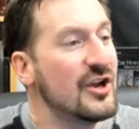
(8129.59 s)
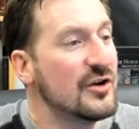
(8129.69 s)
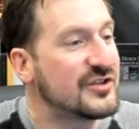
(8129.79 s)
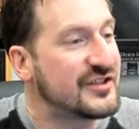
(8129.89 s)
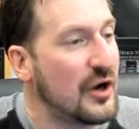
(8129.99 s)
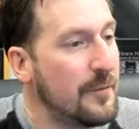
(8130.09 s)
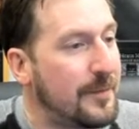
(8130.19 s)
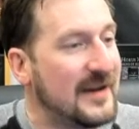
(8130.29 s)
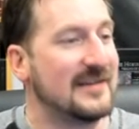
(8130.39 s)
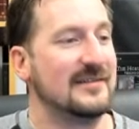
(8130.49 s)
are you
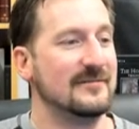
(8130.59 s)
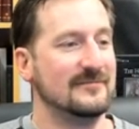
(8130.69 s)
stupid?